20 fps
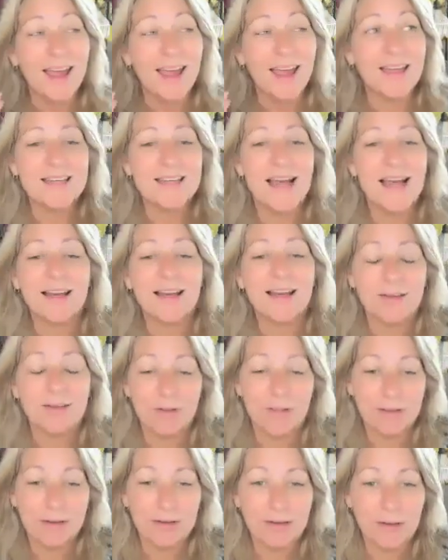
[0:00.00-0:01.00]
and not
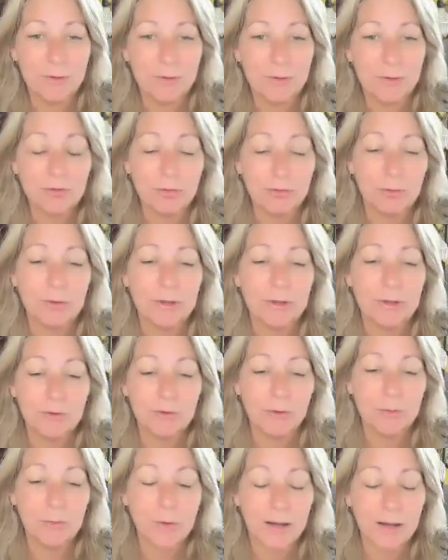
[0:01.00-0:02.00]
everything that we truly
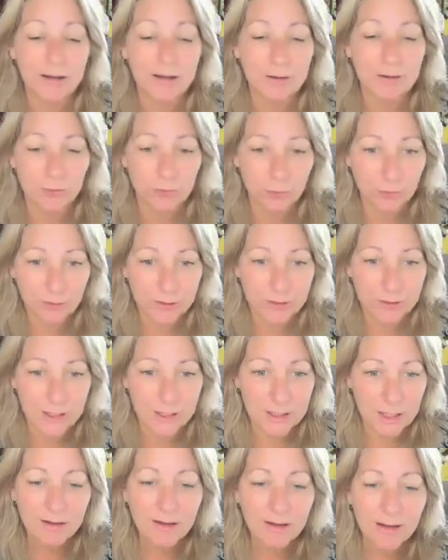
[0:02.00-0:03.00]
do want and truly
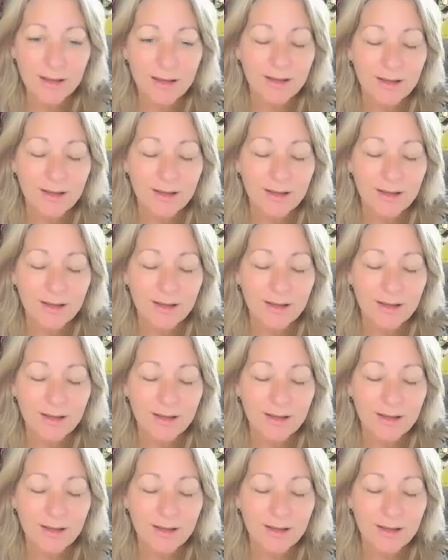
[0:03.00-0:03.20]
need.